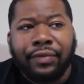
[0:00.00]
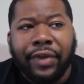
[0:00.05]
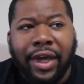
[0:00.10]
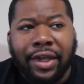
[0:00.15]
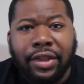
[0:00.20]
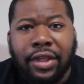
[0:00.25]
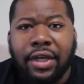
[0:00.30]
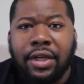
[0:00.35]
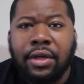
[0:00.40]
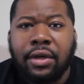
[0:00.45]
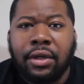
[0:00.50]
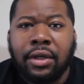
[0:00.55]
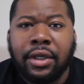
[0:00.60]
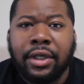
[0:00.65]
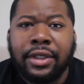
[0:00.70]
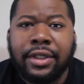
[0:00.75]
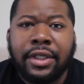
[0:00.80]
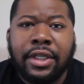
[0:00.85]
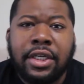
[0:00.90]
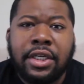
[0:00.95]
I think you're going
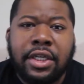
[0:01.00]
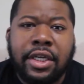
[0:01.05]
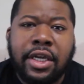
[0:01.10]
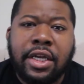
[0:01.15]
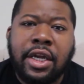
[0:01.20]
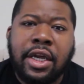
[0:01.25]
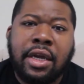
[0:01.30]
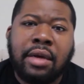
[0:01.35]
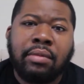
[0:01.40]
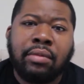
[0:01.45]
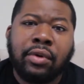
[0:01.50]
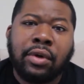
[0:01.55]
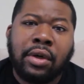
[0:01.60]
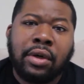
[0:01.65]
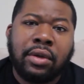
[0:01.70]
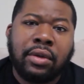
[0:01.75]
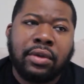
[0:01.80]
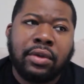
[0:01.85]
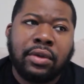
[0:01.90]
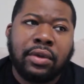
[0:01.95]
to see Dean
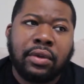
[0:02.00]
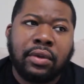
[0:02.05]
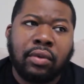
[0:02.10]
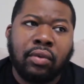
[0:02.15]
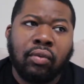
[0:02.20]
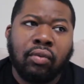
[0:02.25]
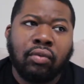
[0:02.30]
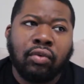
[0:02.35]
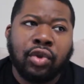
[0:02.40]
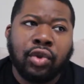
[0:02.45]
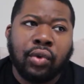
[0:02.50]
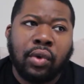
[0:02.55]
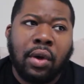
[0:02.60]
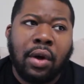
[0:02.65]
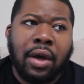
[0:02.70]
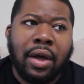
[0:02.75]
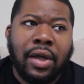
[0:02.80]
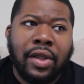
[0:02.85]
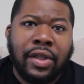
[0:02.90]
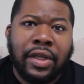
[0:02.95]
Ambrose
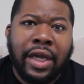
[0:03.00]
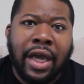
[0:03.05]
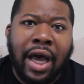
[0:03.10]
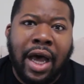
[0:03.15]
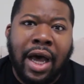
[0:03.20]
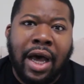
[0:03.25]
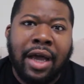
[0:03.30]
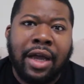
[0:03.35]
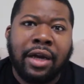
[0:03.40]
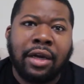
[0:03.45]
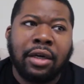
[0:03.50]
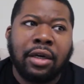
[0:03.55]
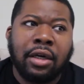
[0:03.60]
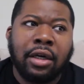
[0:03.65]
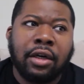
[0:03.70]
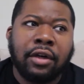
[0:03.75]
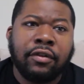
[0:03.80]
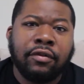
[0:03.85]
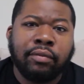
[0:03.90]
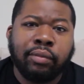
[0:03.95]
draw the ire
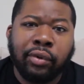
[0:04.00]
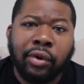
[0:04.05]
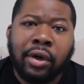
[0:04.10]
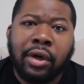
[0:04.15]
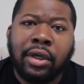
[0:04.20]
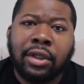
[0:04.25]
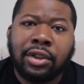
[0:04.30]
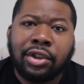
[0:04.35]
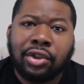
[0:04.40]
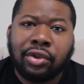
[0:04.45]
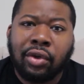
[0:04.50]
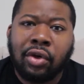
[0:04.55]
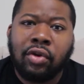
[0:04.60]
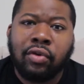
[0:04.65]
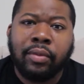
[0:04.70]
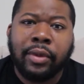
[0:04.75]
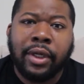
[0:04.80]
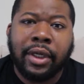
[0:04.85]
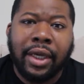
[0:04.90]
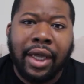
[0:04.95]
of Braun
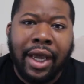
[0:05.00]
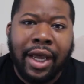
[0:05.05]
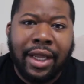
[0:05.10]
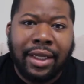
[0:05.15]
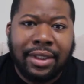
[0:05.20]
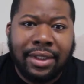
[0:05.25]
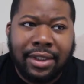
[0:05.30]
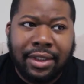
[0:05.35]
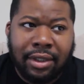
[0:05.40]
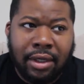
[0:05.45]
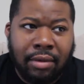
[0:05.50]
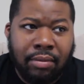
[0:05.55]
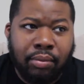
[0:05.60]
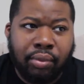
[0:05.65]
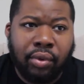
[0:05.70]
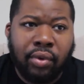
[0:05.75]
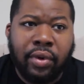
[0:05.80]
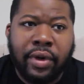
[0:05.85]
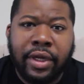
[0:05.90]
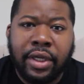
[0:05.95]
Strowman at some
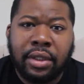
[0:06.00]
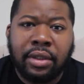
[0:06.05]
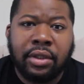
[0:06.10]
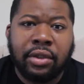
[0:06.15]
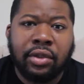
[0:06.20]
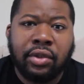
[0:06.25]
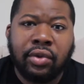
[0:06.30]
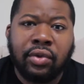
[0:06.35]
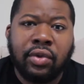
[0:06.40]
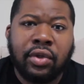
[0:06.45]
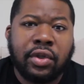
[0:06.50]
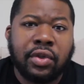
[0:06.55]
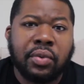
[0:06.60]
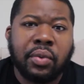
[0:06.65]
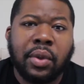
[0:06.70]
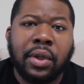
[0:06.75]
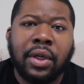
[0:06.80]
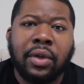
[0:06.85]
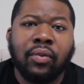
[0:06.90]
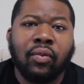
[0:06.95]
point. The dude is
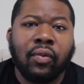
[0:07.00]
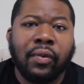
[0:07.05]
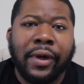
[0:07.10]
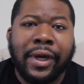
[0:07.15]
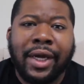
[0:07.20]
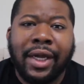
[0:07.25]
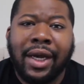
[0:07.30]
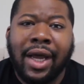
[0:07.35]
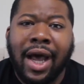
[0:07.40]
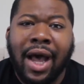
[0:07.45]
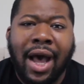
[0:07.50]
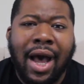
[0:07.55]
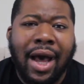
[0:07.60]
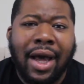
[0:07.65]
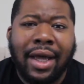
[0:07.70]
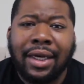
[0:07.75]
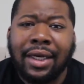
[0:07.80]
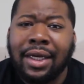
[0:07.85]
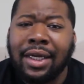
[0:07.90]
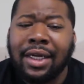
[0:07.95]
running red
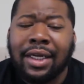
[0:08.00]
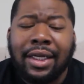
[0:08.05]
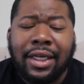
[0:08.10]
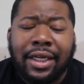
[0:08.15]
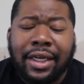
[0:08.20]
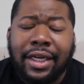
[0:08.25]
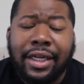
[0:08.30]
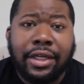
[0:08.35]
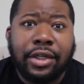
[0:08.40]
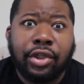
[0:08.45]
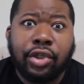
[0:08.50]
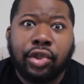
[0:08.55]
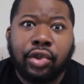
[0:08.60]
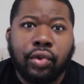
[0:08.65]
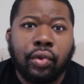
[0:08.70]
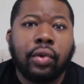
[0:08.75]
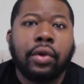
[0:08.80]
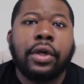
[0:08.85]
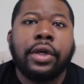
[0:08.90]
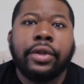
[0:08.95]
hot. He
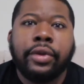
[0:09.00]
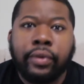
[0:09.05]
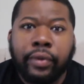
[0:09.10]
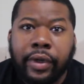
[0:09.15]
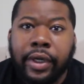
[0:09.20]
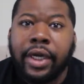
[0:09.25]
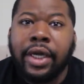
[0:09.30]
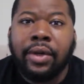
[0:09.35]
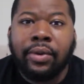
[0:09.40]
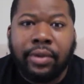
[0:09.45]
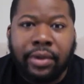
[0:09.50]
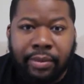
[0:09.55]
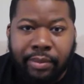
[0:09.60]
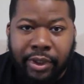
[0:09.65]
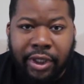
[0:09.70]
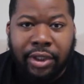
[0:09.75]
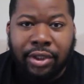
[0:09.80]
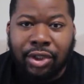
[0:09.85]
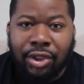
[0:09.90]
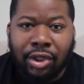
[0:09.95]
destroyed the ring with the
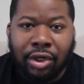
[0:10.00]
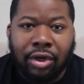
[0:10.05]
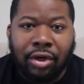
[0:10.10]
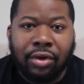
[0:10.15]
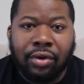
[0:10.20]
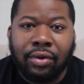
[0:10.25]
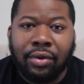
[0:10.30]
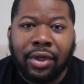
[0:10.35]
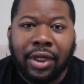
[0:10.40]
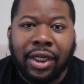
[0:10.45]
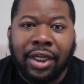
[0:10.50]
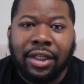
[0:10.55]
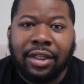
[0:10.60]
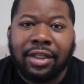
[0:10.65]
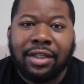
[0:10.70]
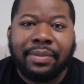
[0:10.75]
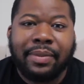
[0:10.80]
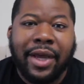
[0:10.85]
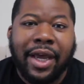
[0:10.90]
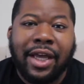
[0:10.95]
Big Show uh,
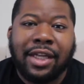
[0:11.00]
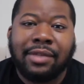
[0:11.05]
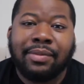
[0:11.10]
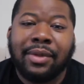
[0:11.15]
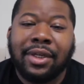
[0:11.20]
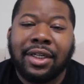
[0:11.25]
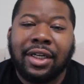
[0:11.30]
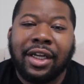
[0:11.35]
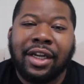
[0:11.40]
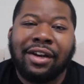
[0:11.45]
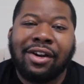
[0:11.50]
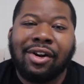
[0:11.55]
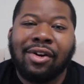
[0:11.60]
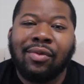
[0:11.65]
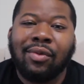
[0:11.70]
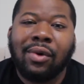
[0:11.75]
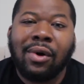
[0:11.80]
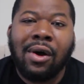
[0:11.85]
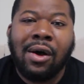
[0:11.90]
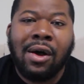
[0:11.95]
this past Monday
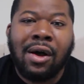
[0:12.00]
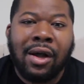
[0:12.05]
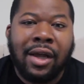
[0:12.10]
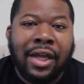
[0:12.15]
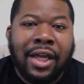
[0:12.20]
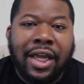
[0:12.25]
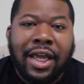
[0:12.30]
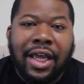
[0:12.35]
on Raw.